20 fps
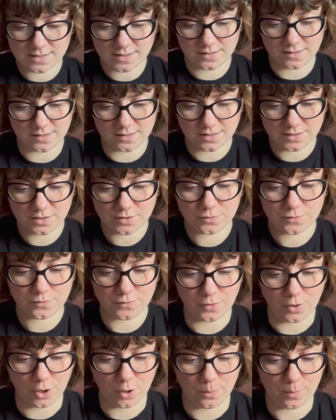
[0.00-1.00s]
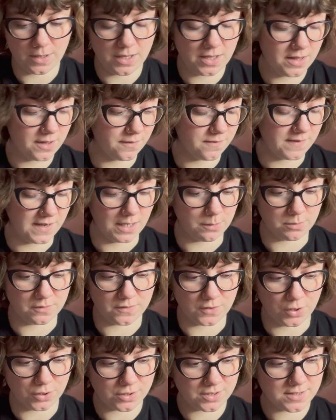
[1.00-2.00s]
yarn from the Fibre
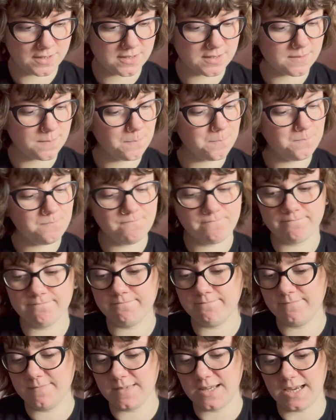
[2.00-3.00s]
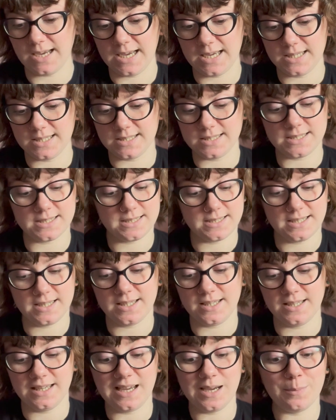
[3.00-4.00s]
Fox, and
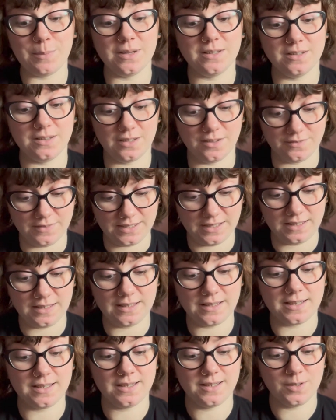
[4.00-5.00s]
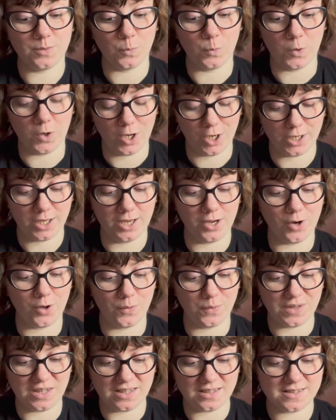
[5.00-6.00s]
I am loving working on
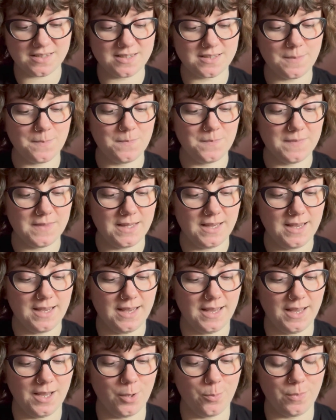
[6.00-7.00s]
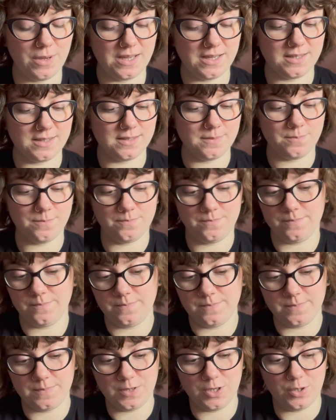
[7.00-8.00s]
these. You know,
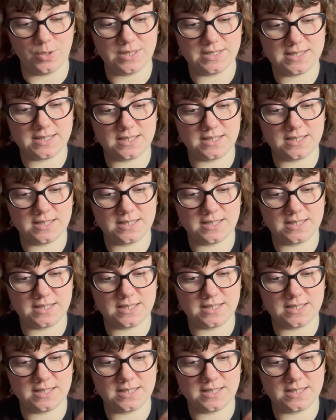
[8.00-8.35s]
it's a